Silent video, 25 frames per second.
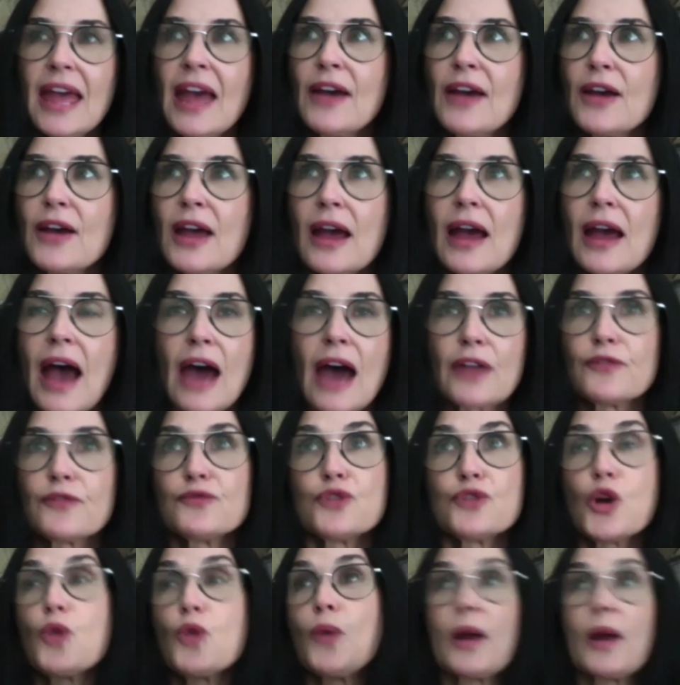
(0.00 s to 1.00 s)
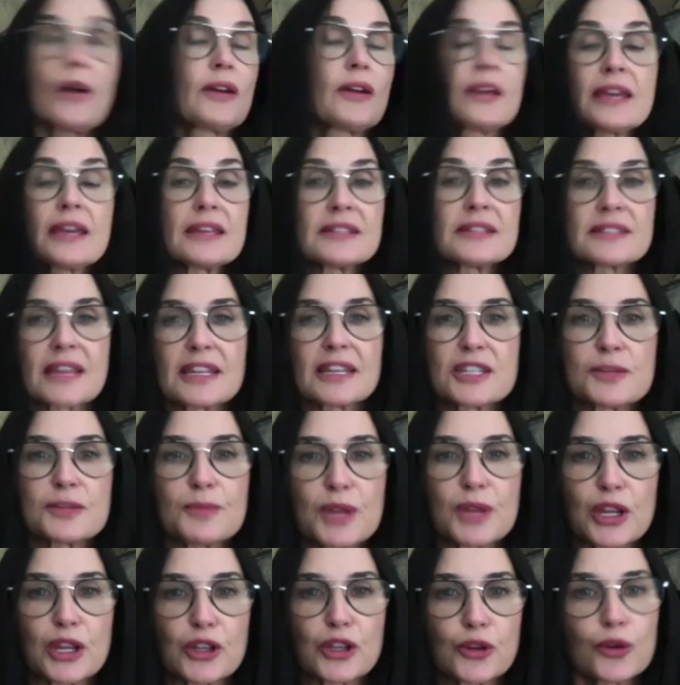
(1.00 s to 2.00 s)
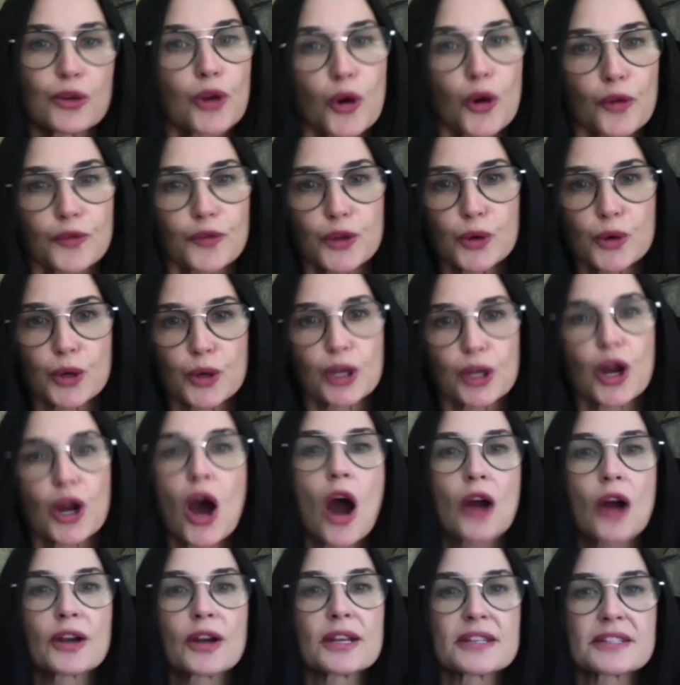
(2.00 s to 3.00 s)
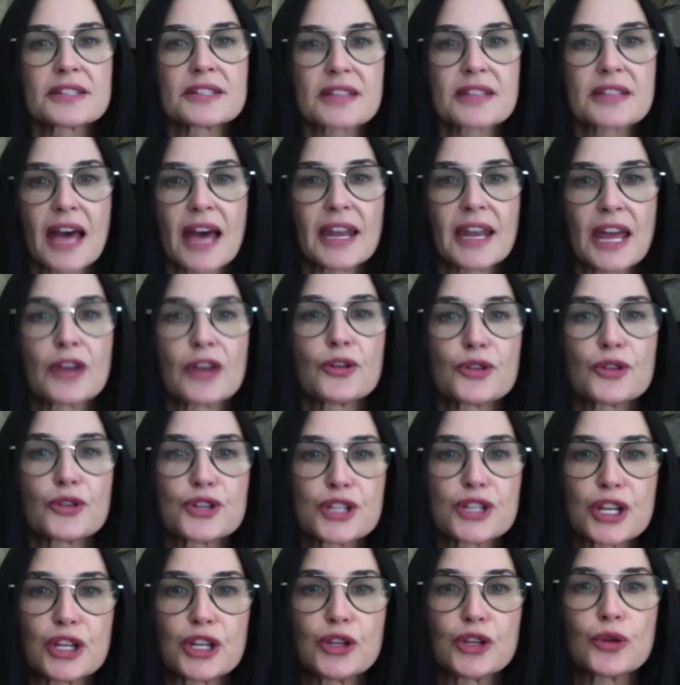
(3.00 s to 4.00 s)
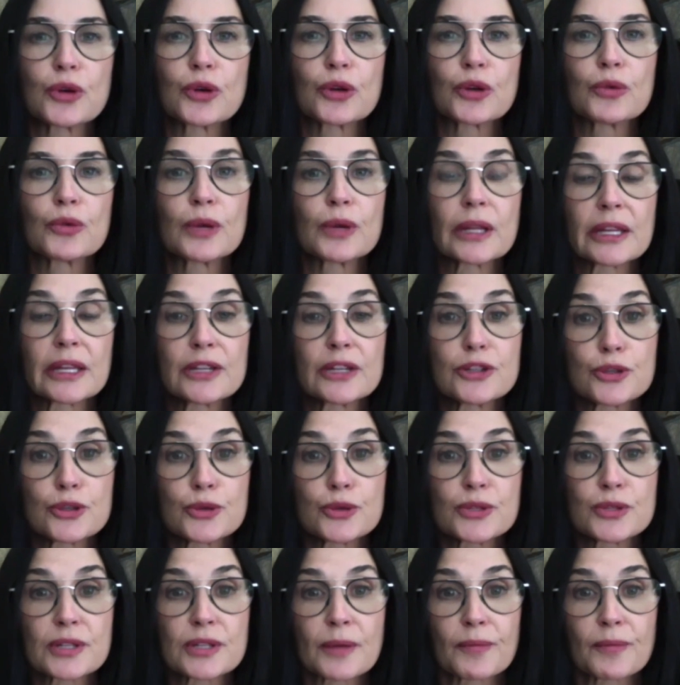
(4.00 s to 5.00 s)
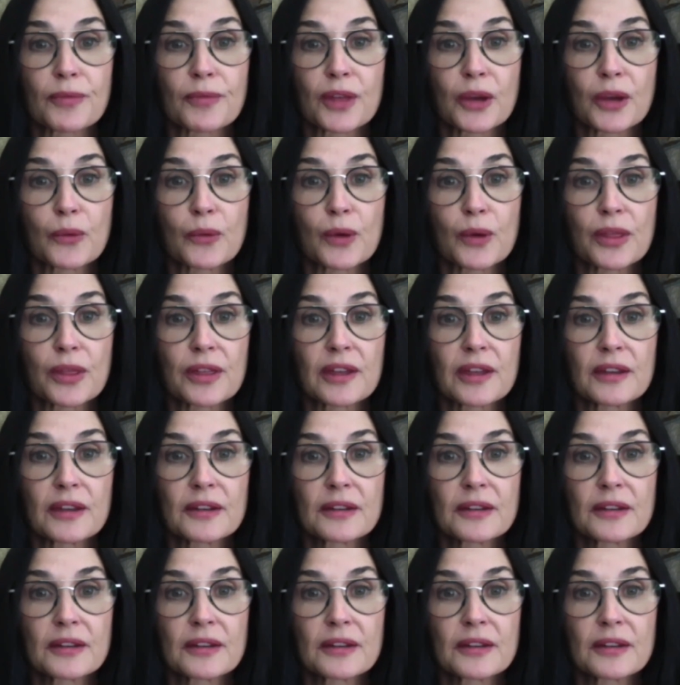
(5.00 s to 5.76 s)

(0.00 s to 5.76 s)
Out of nowhere, he said to me, if you could harness that energy, you could really do something with it.